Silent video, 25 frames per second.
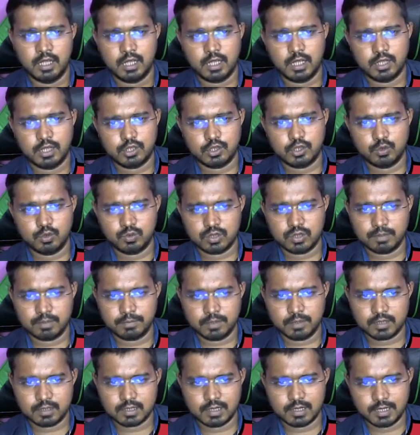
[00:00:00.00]
is user
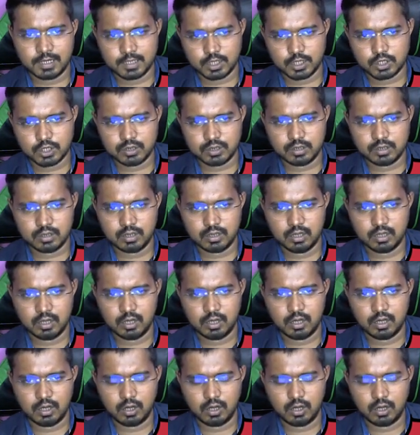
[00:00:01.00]
personalization.